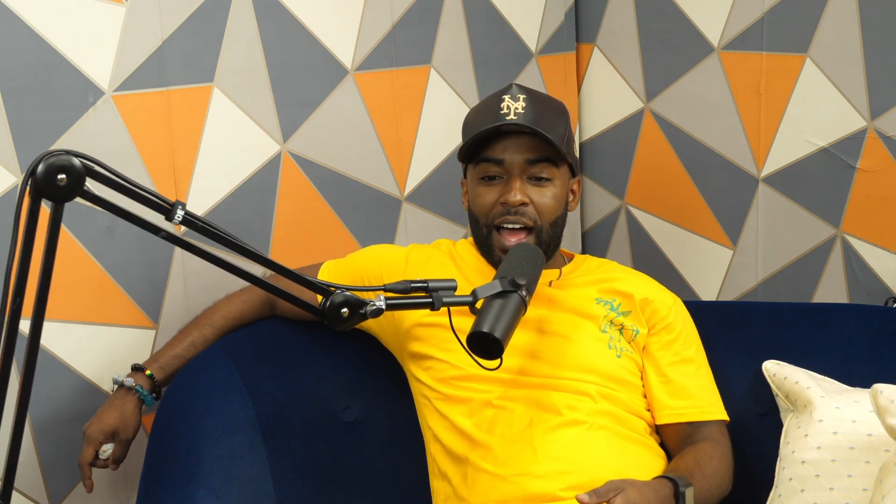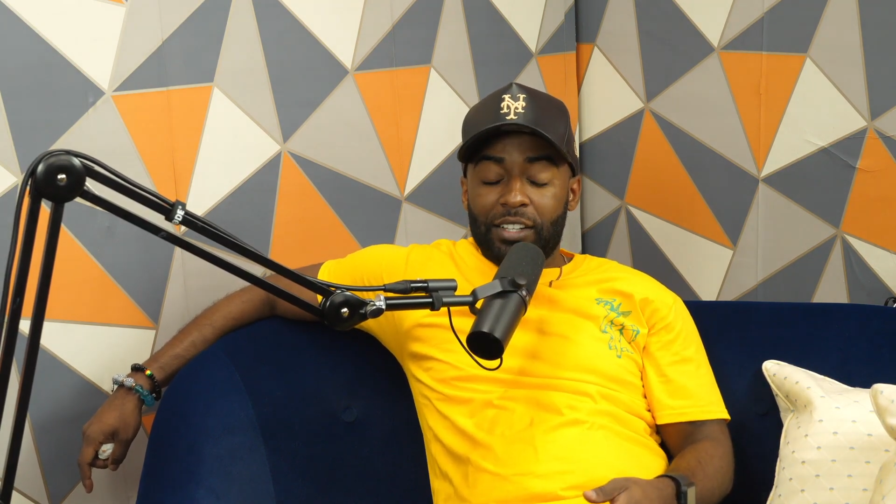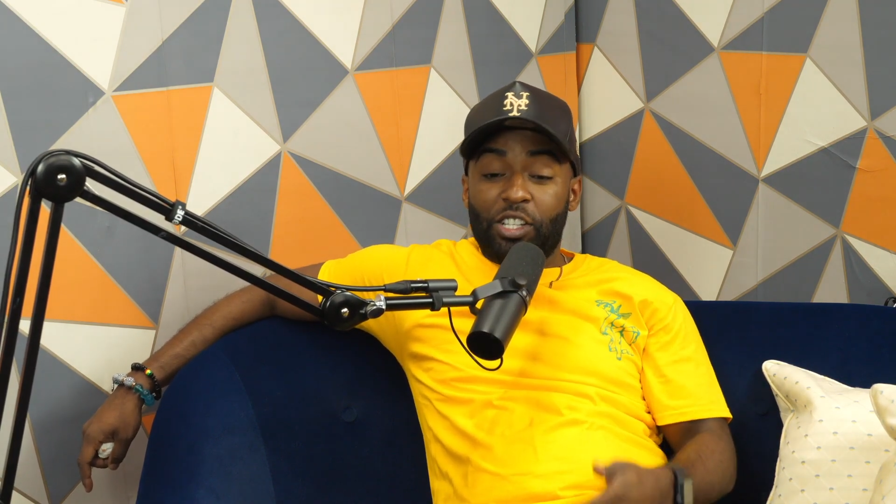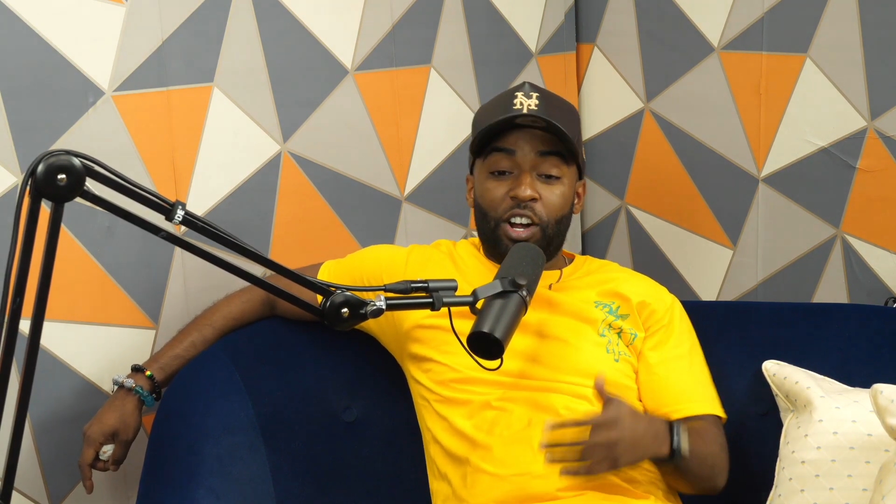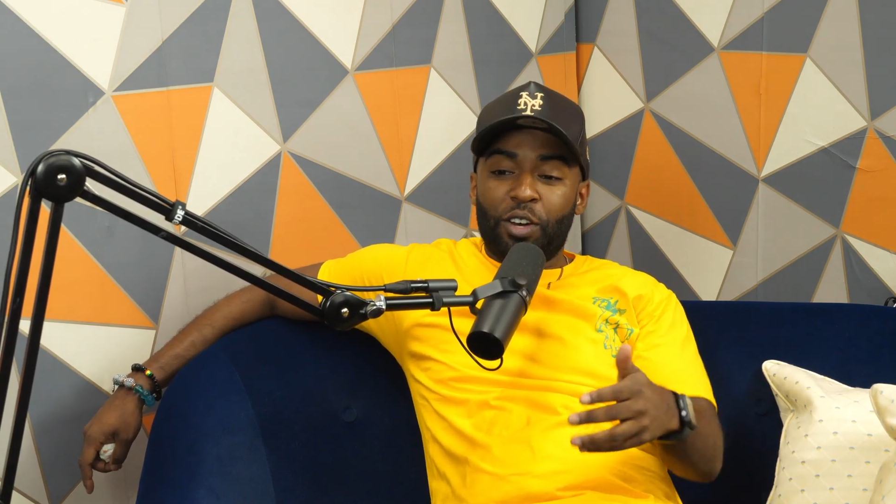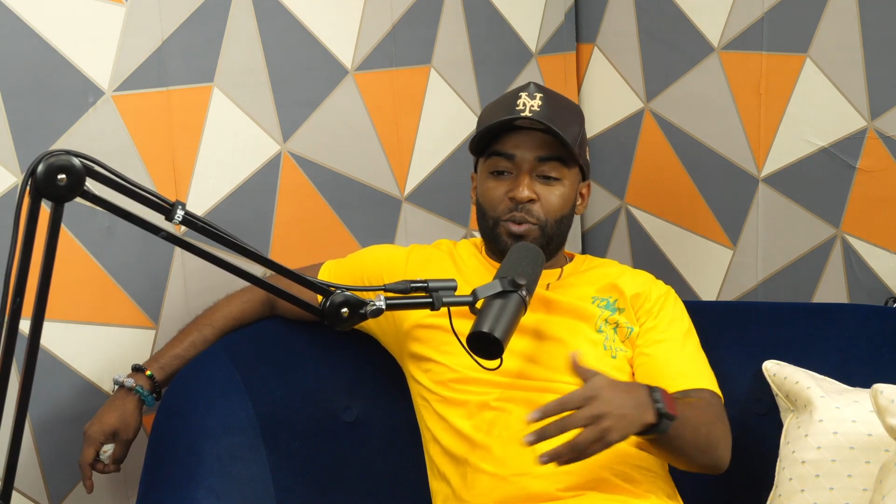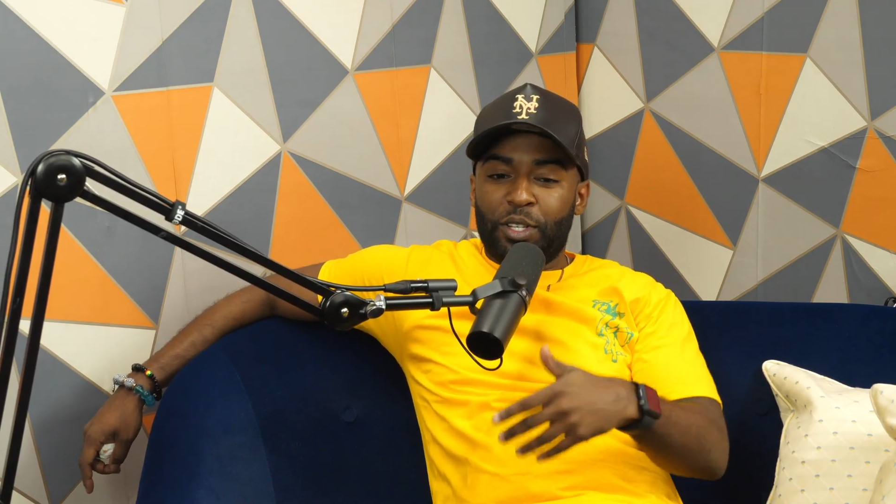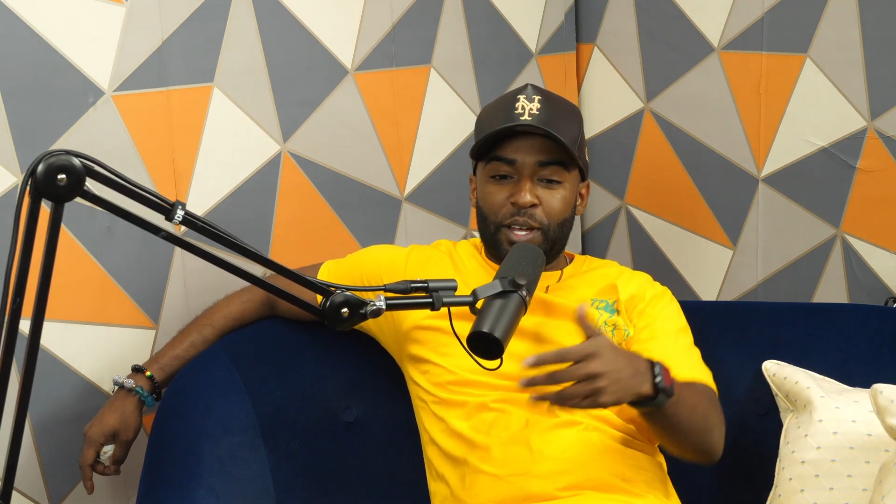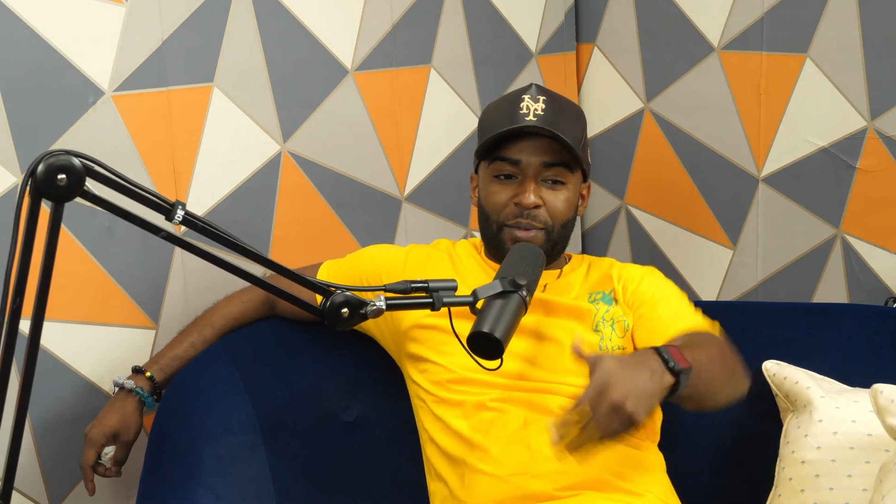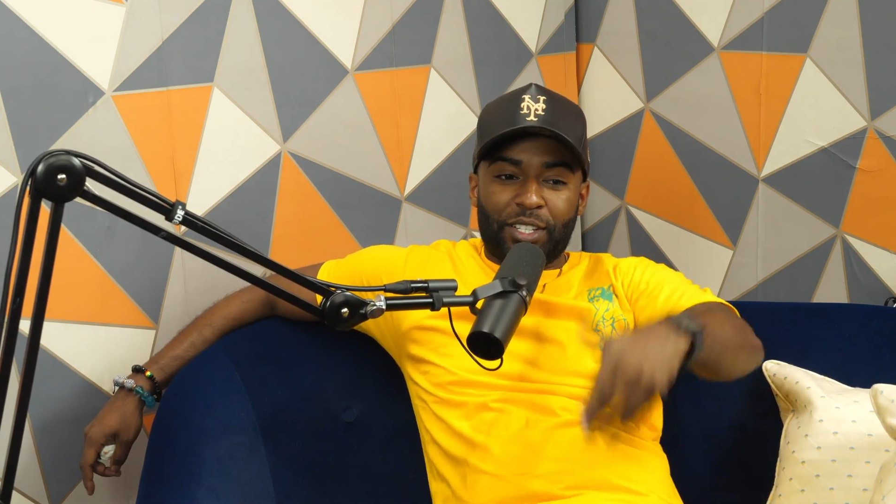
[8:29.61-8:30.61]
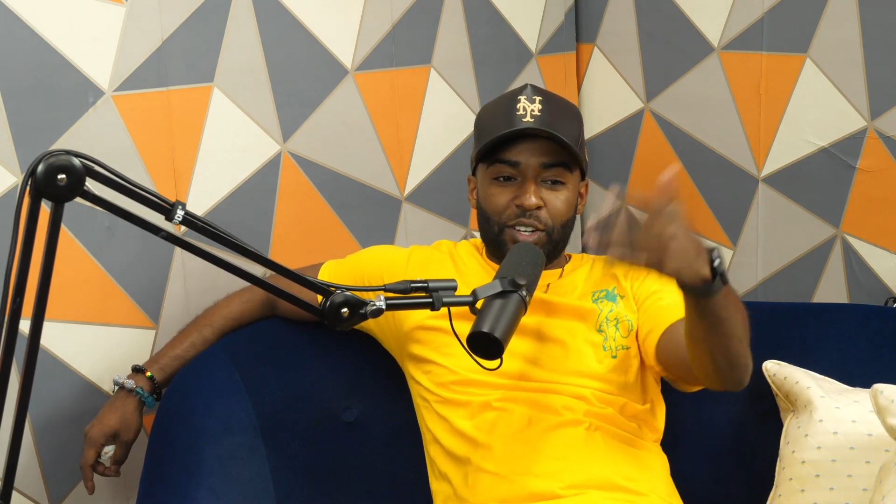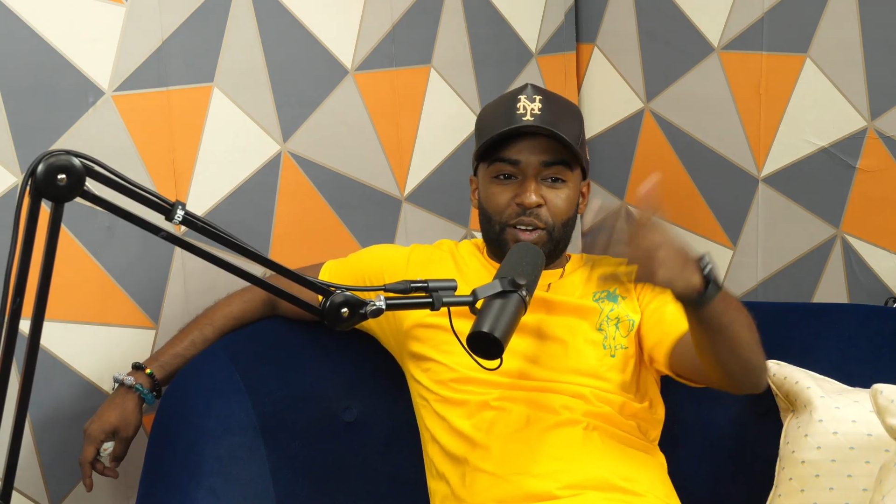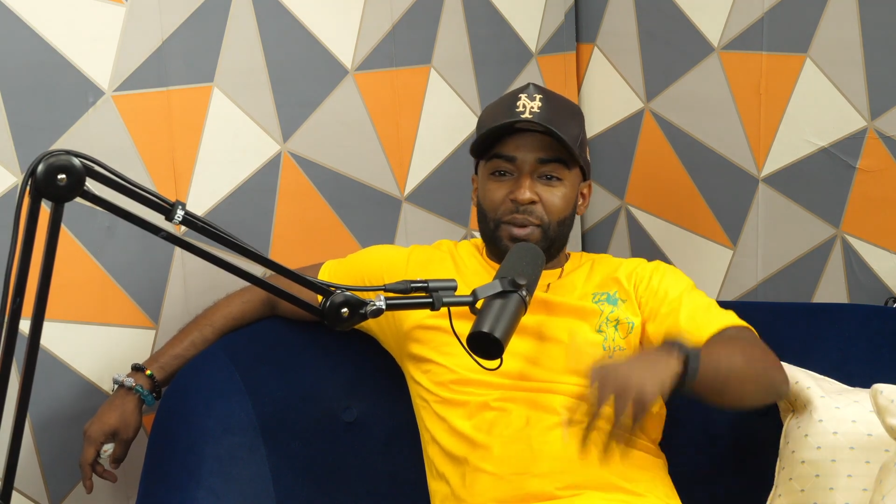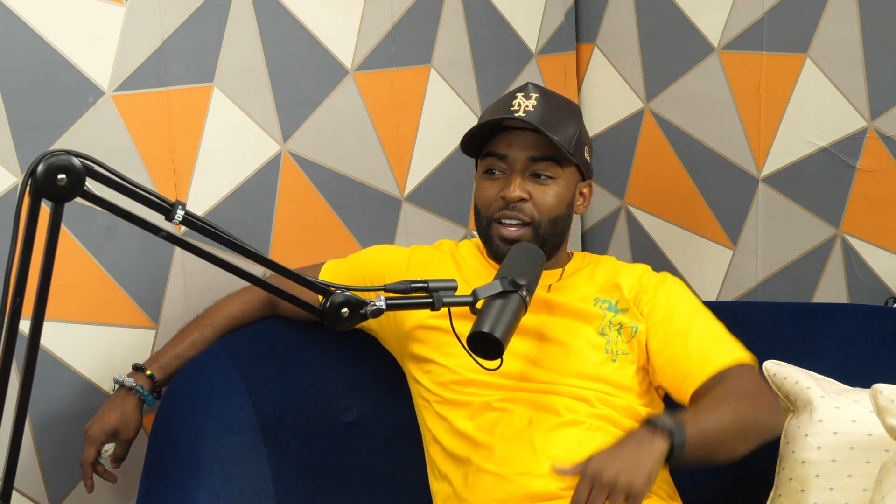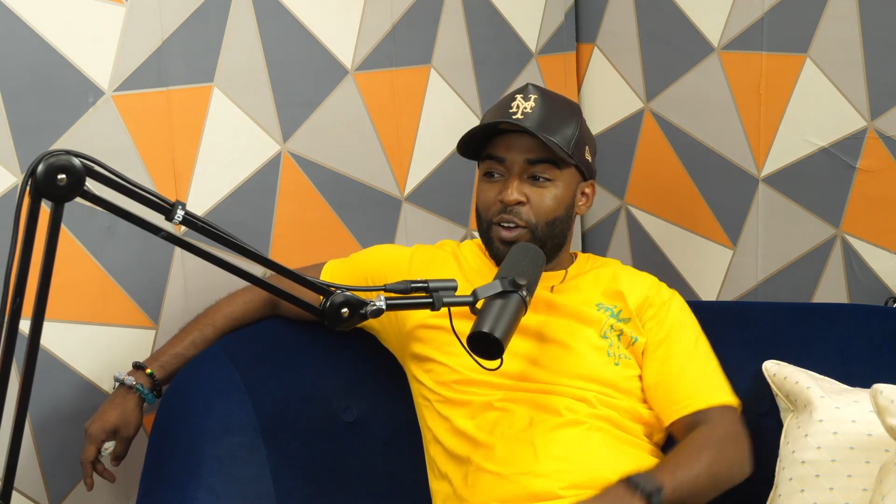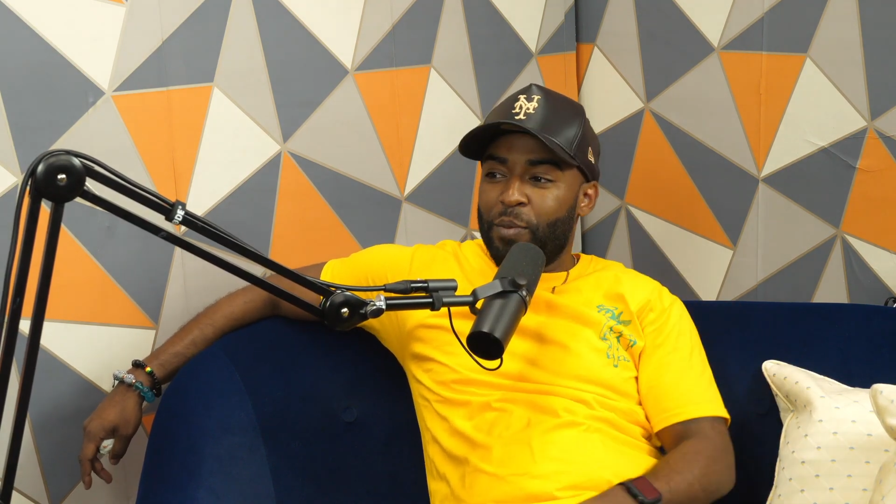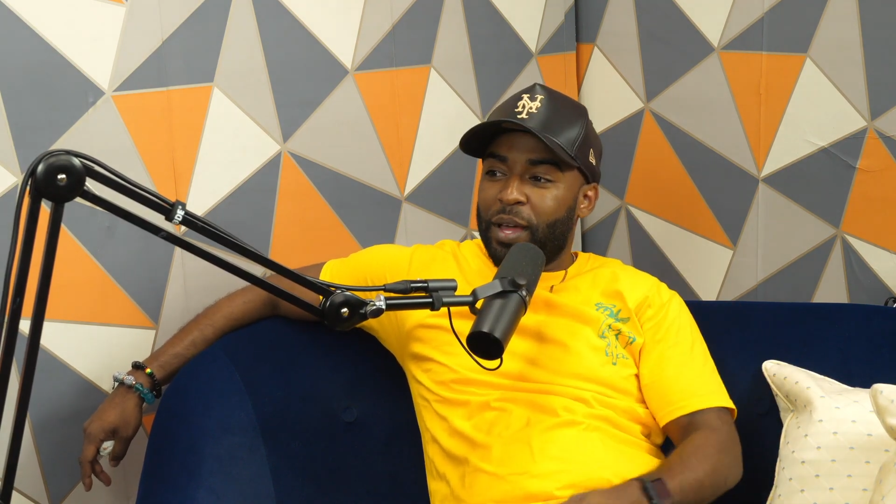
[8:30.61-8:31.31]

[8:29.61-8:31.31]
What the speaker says: I started with Tim. I saw him like, girl,